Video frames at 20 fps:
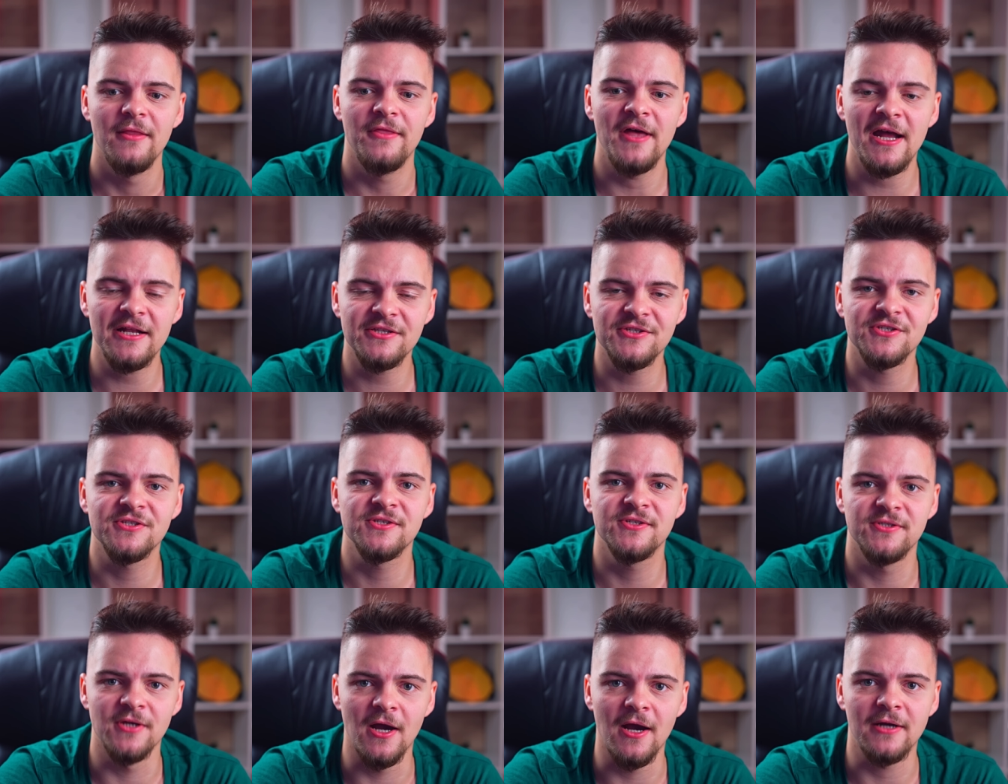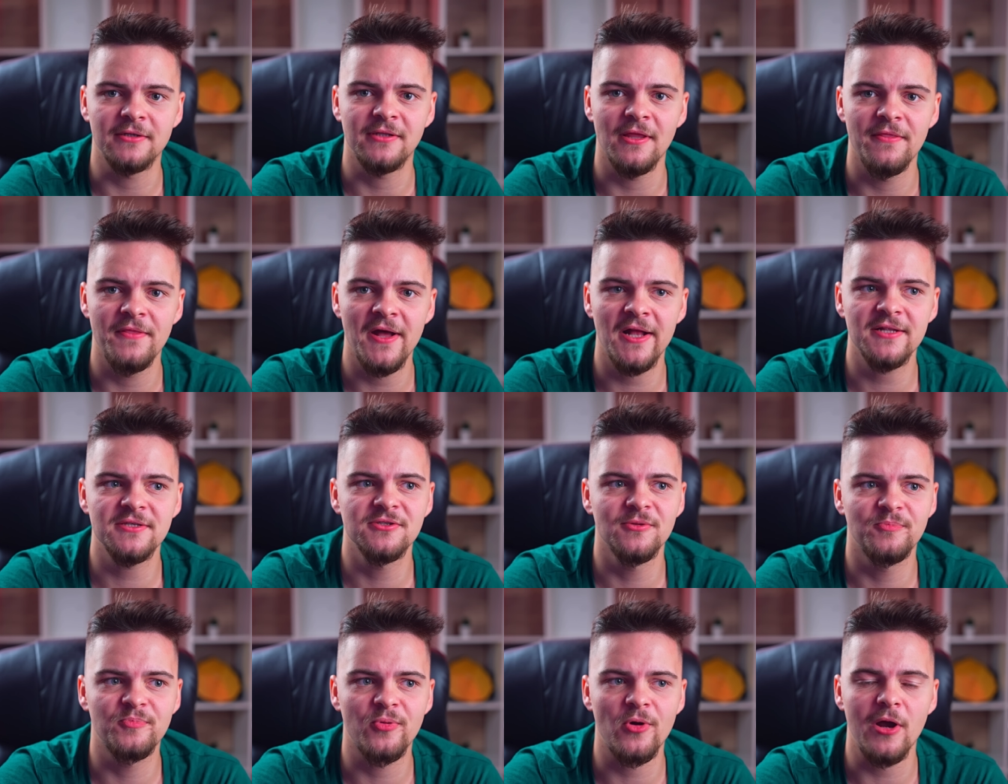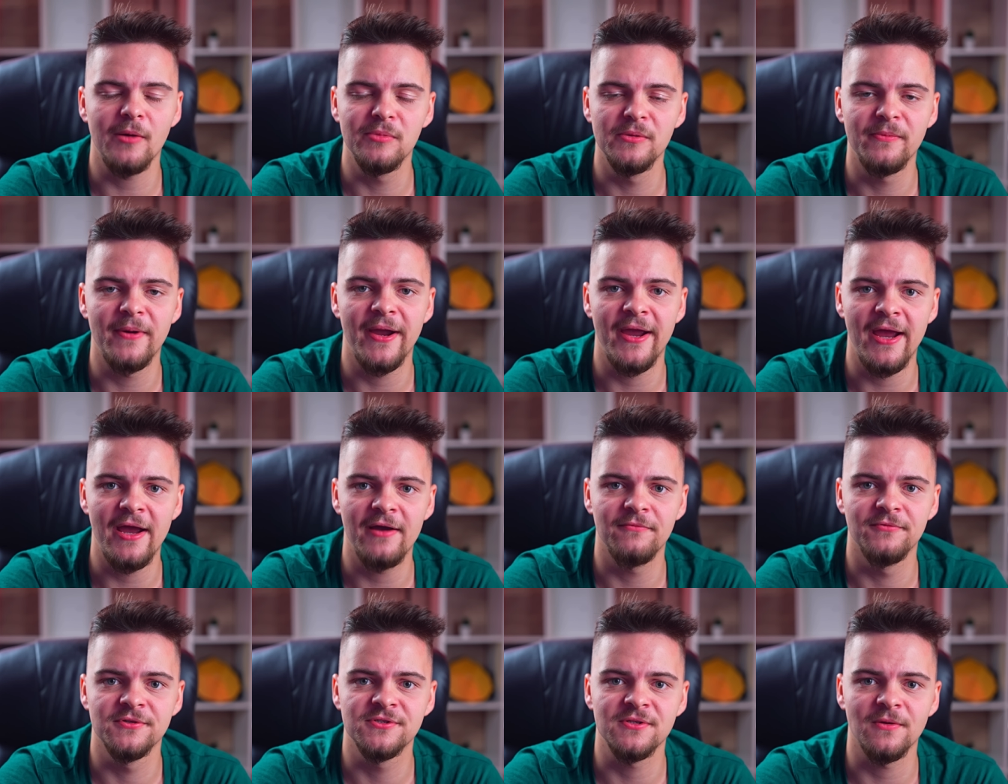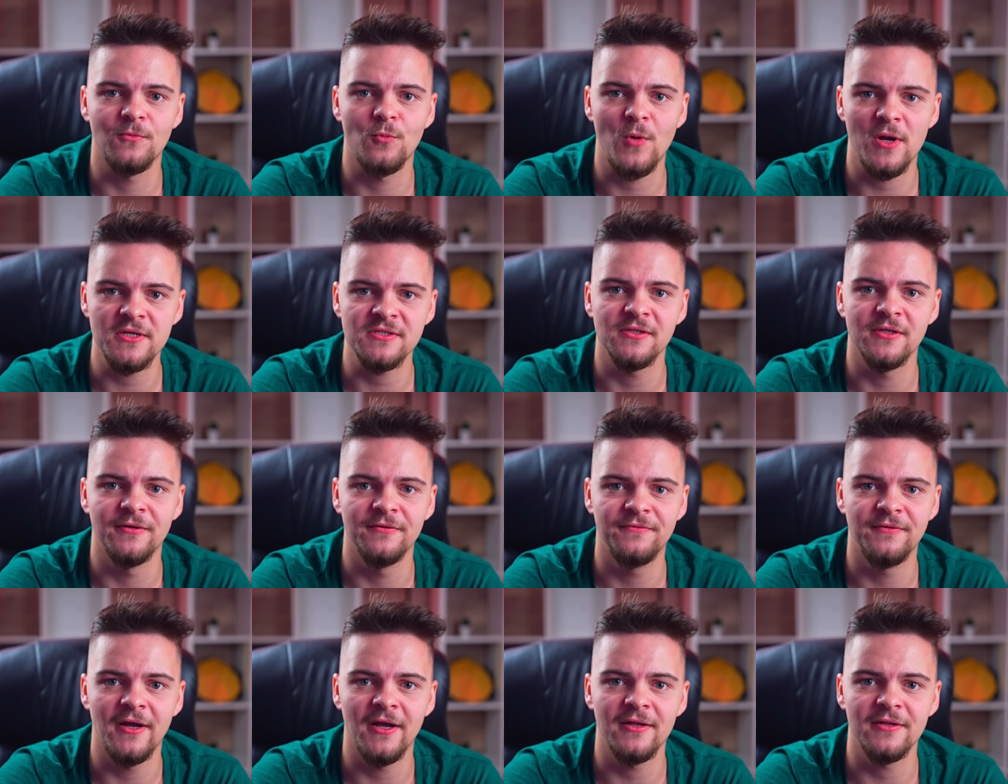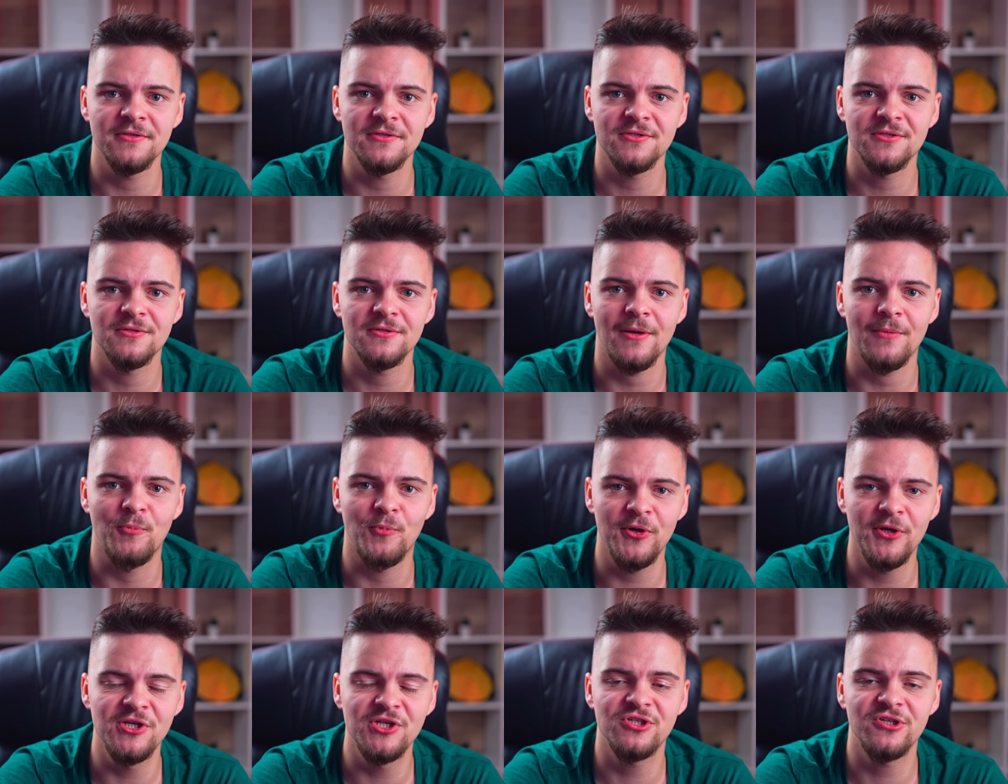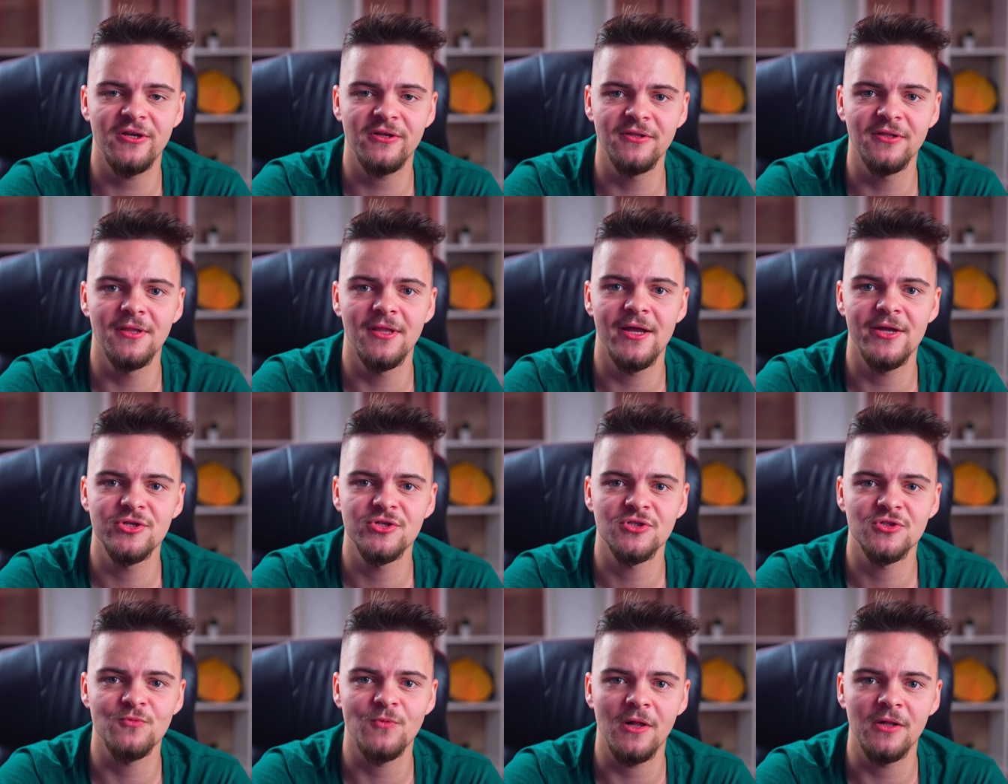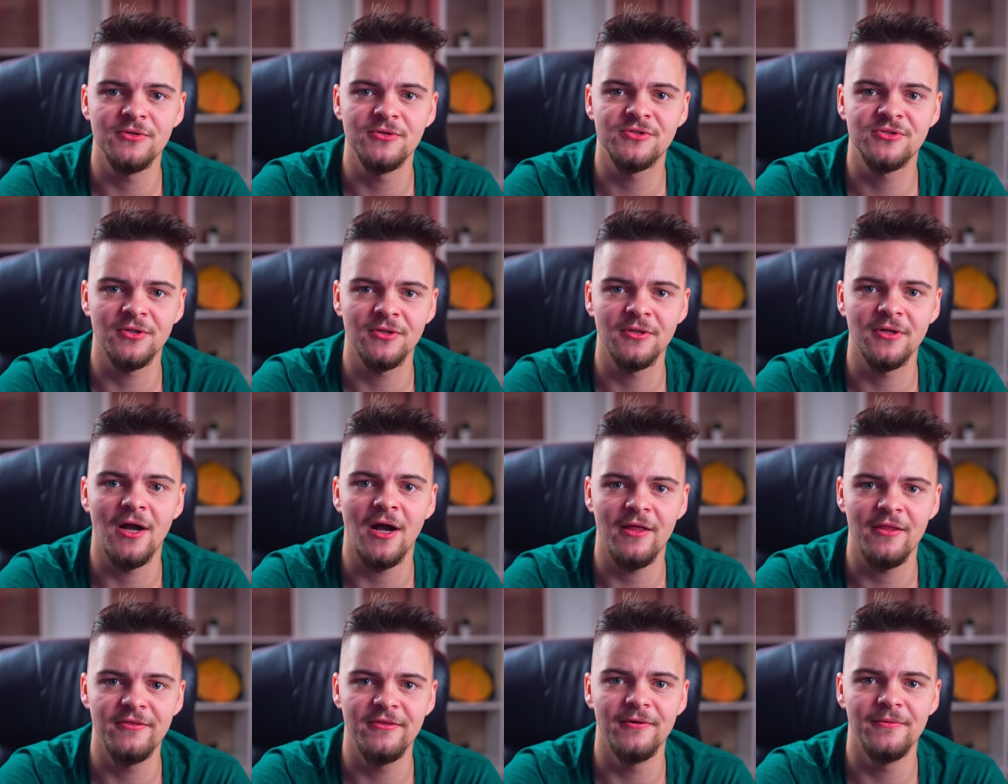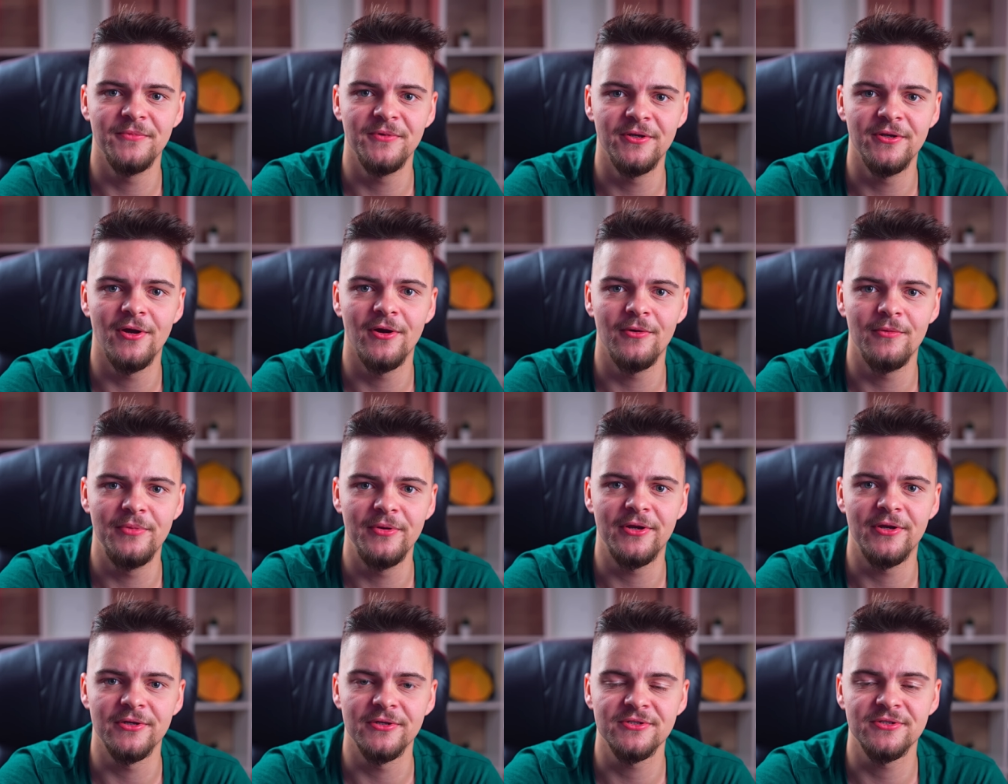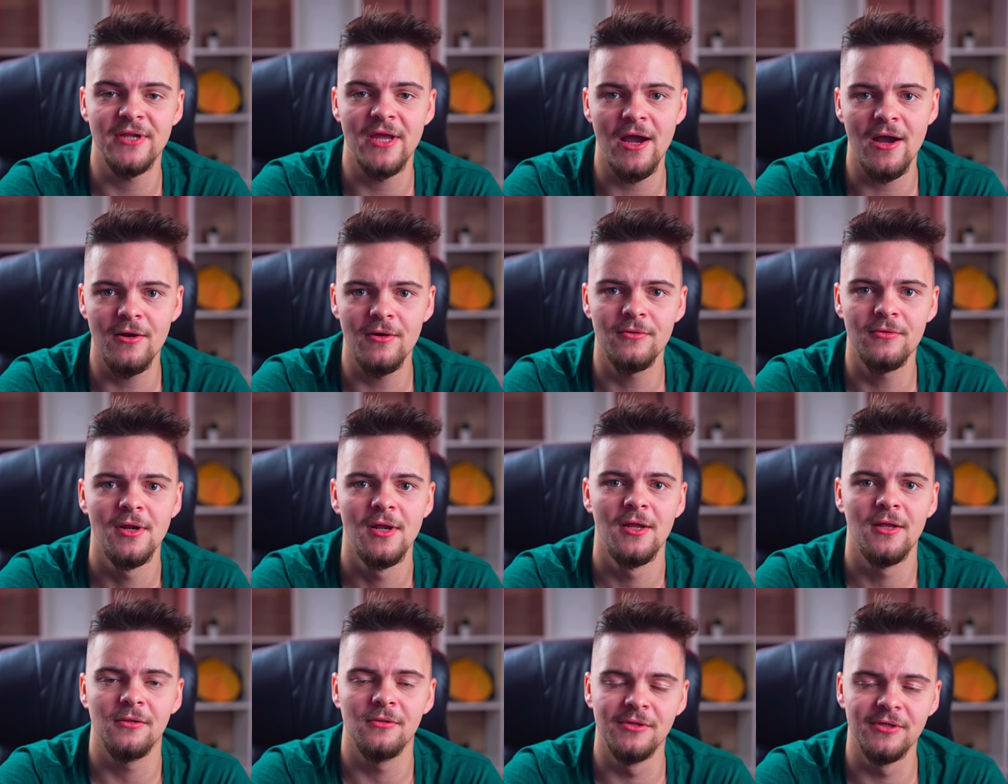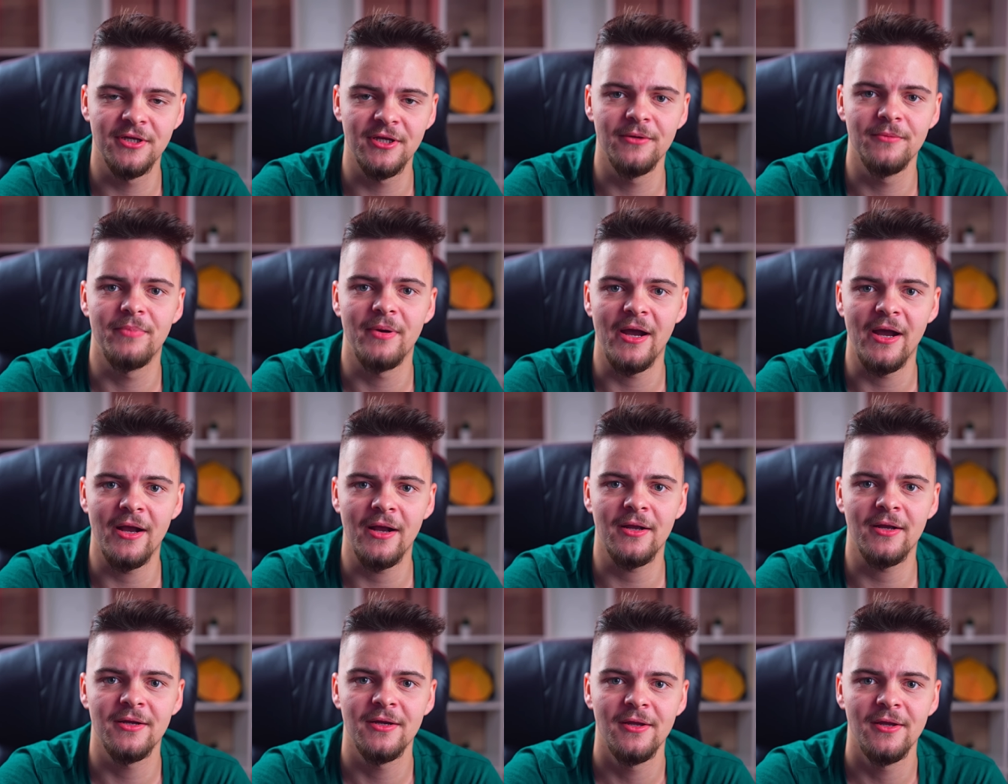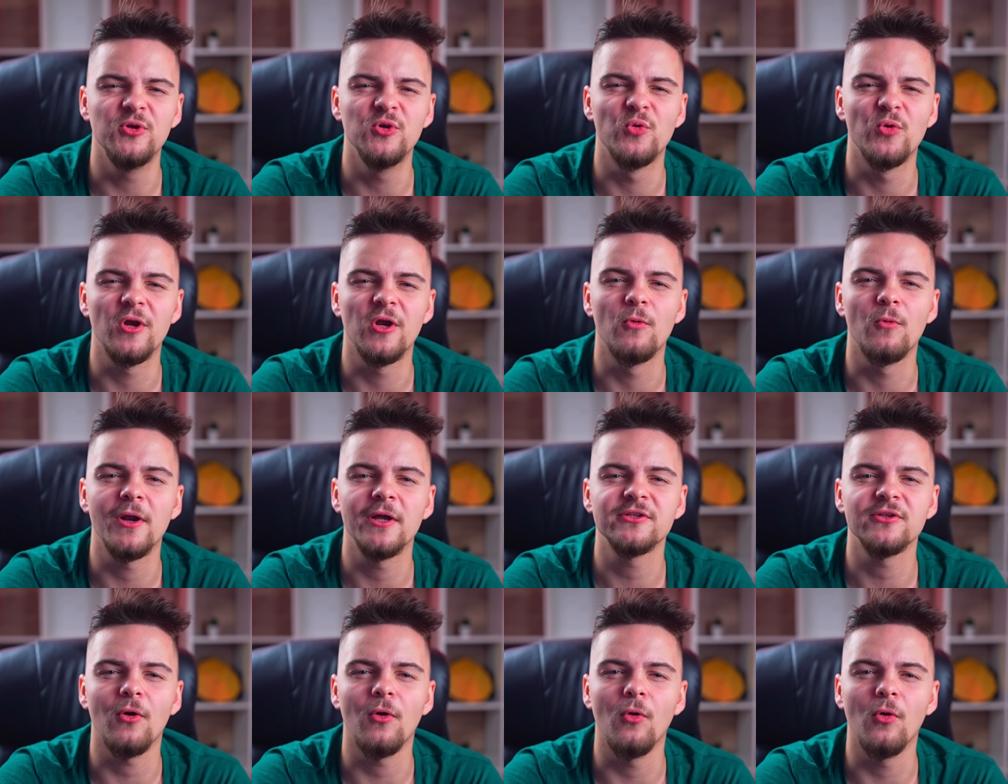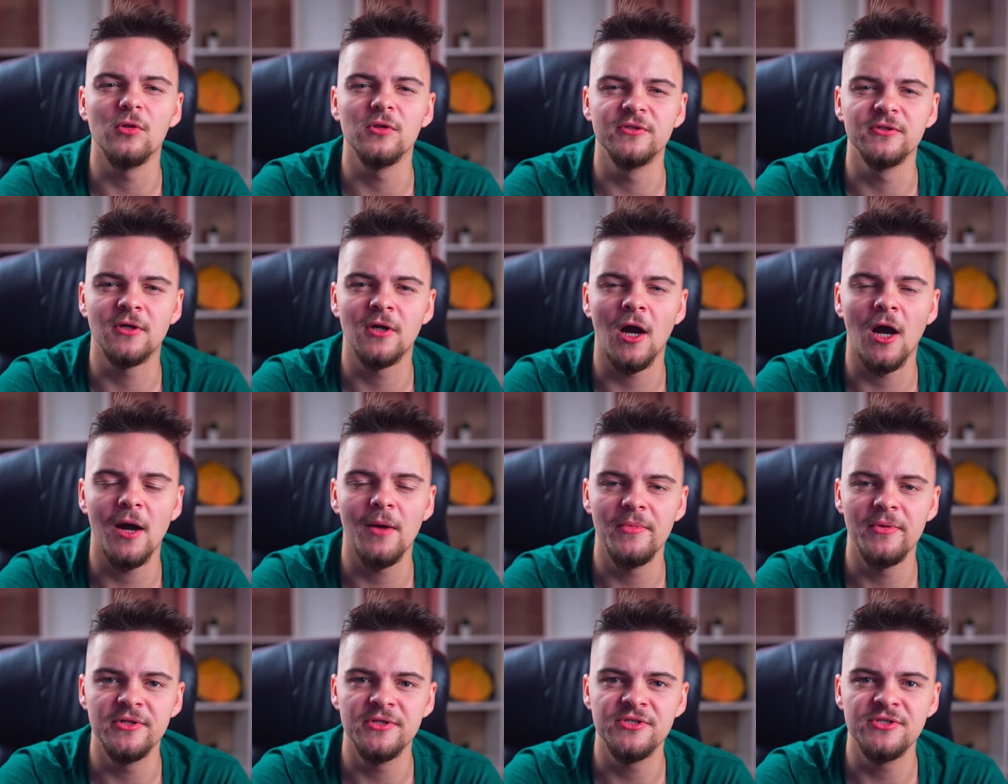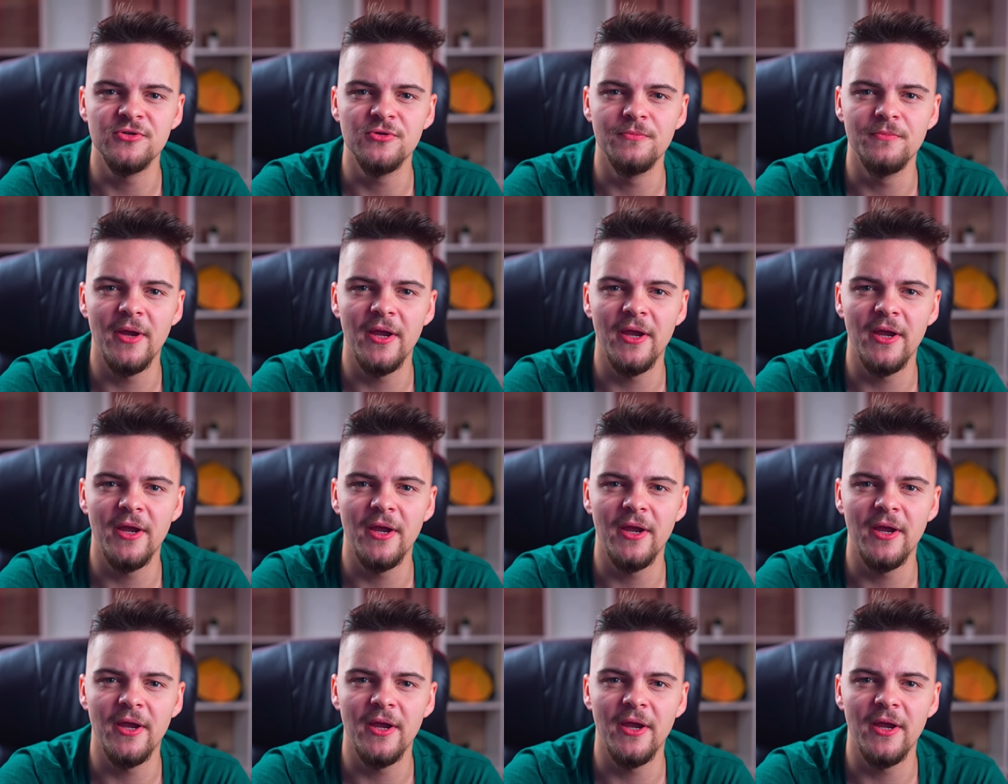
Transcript: that sucked, and that's the problem I have with some wrestling fans. Appreciate the legends while you still got them, you know, because now, looking back, you regret all the comments you